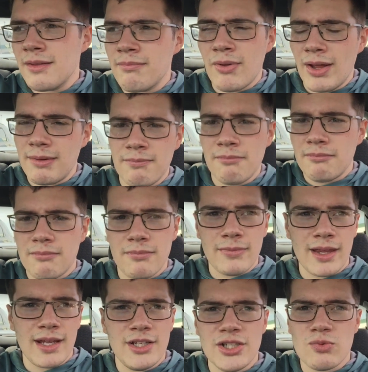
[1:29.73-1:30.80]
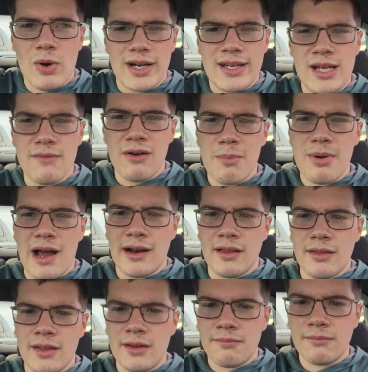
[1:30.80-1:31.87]
that he just wanted to give up on
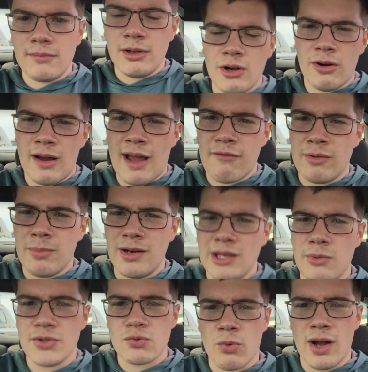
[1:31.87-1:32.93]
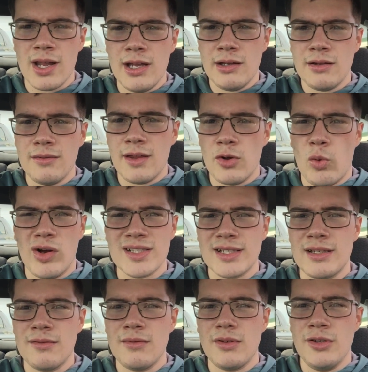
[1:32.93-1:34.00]
it, that, you know, everybody was right and they
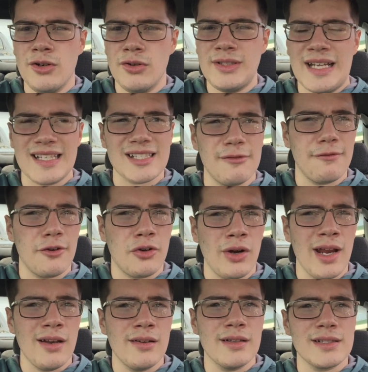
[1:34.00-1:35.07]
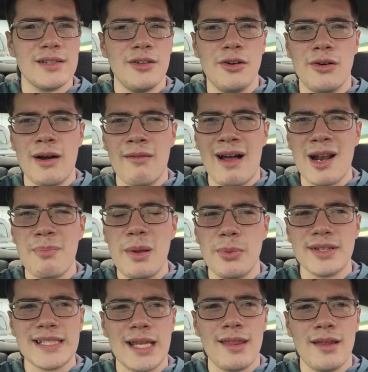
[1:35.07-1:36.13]
wasn't, you know, destined for greatness. You know, a lot of
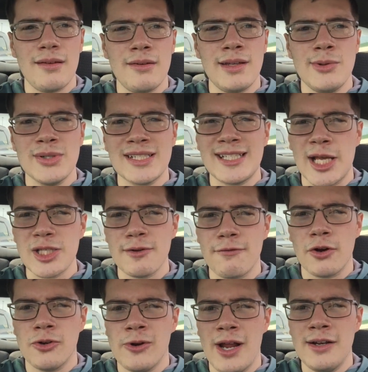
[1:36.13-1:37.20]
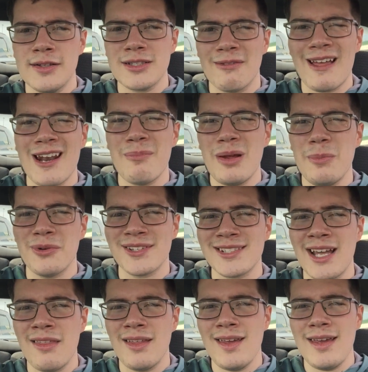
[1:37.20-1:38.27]
people say that he was destined for greatness. A lot of people
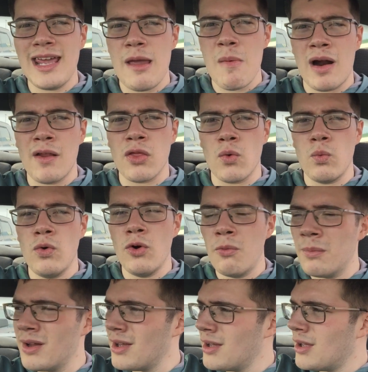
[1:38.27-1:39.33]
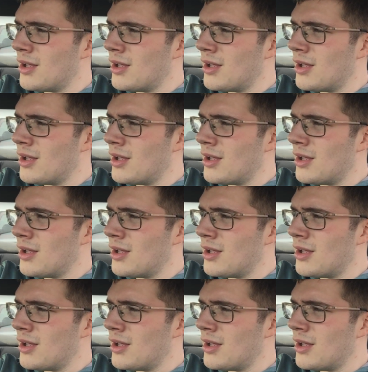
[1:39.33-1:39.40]
say that he came out of the womb,